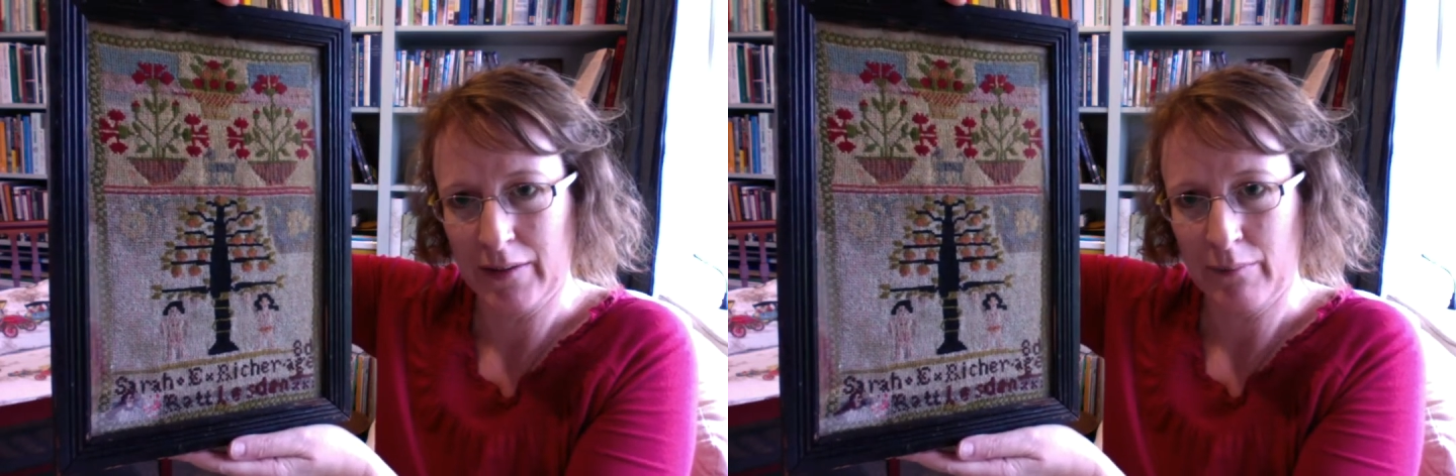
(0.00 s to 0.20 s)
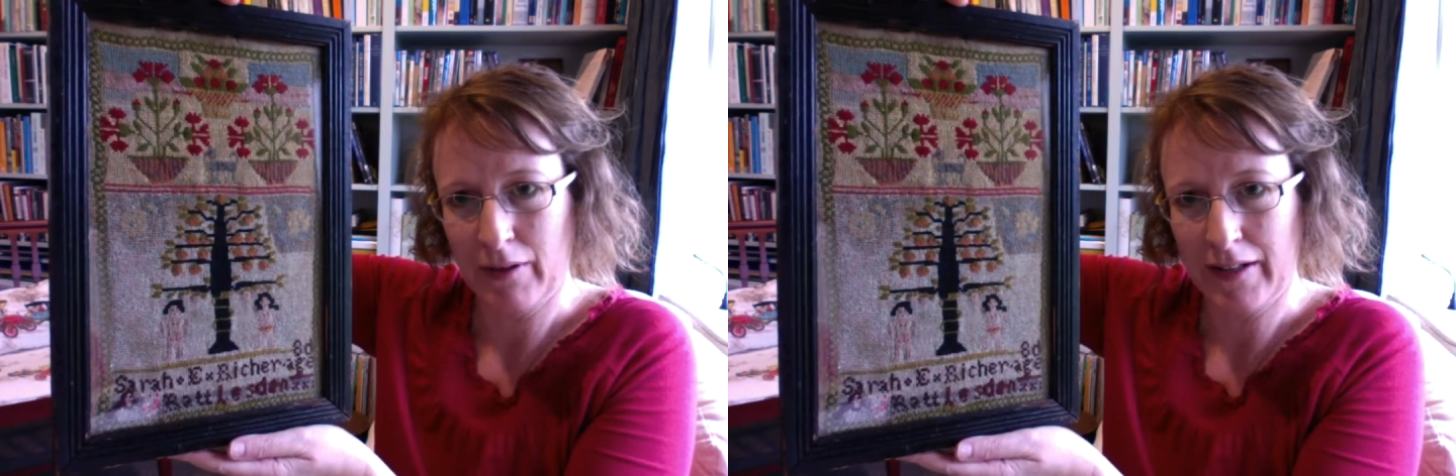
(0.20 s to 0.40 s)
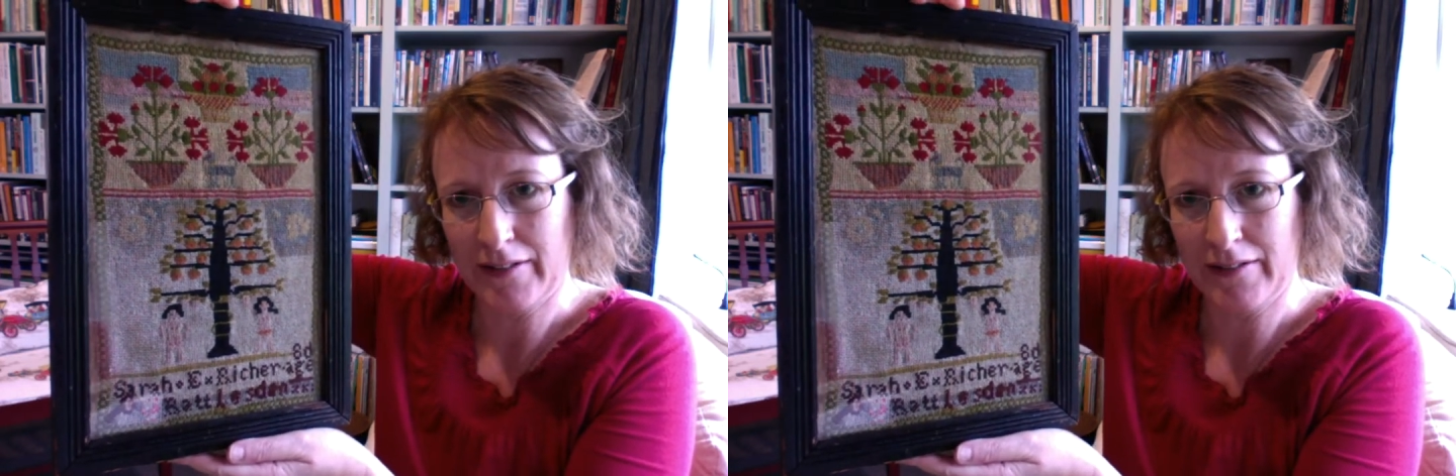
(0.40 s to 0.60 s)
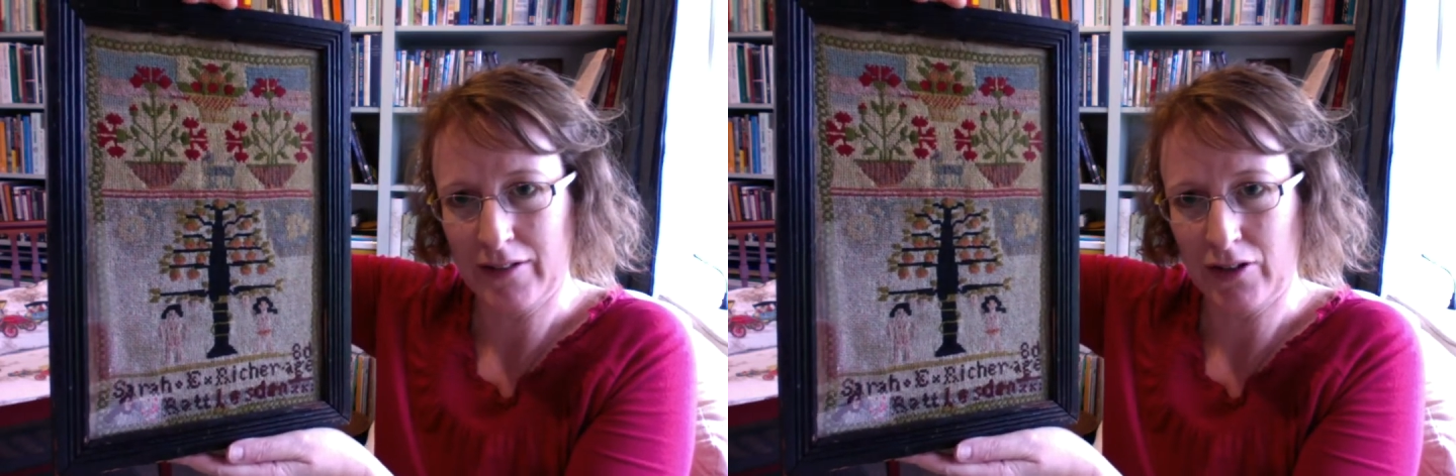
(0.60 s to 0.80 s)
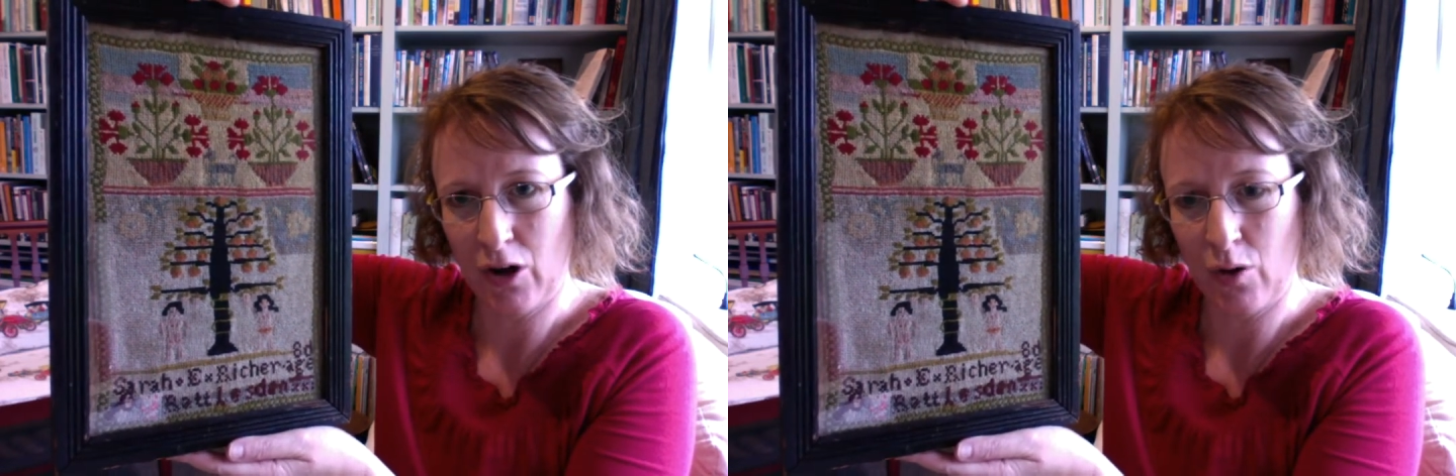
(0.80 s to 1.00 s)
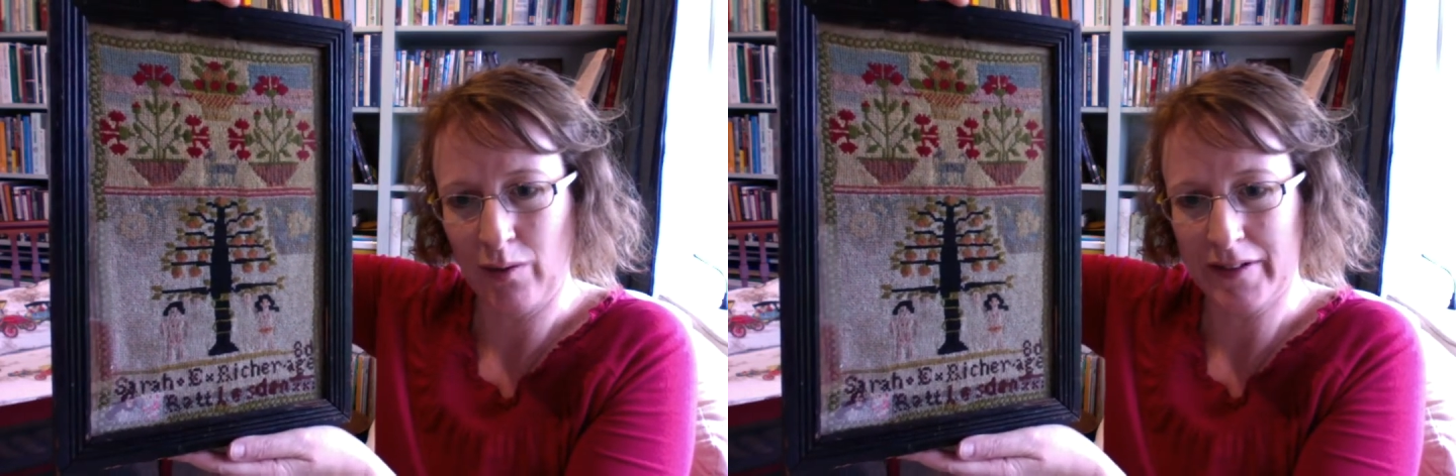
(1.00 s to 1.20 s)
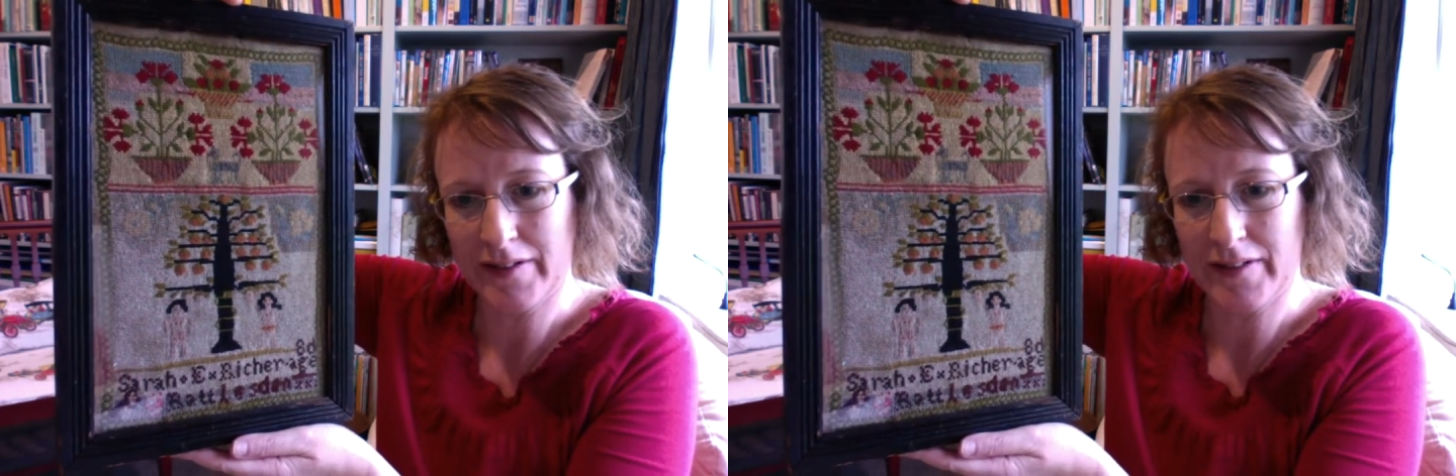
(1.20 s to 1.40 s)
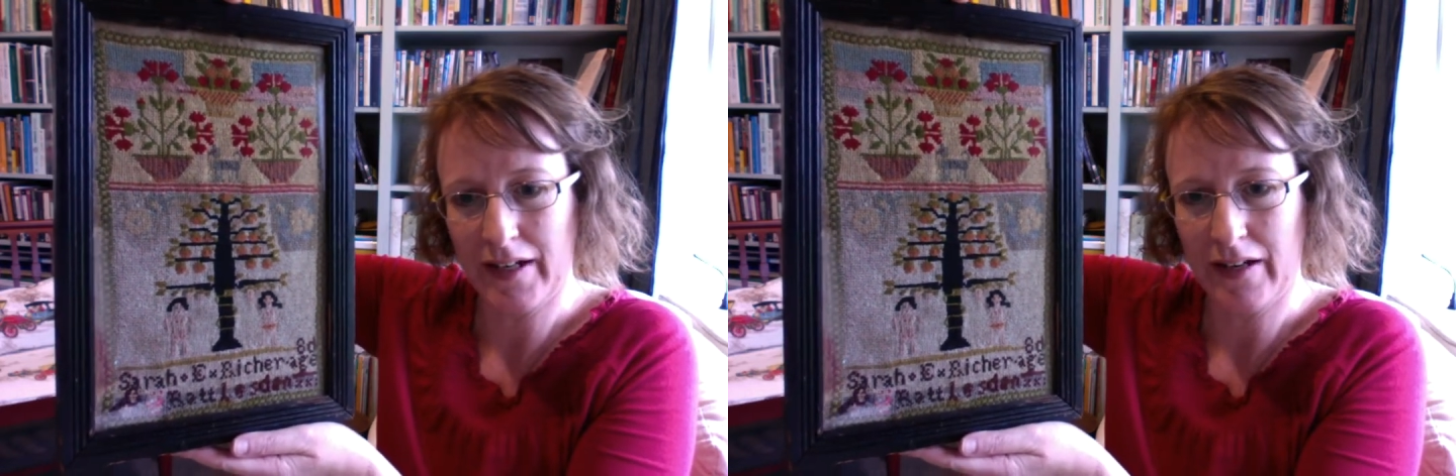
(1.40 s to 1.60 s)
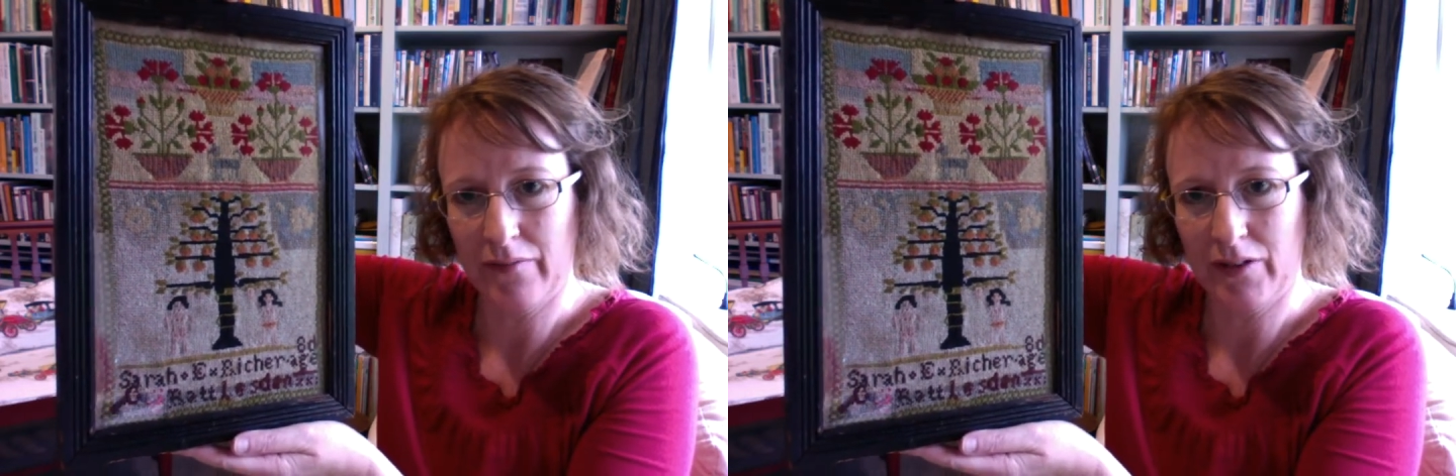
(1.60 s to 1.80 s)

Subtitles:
My goal is to have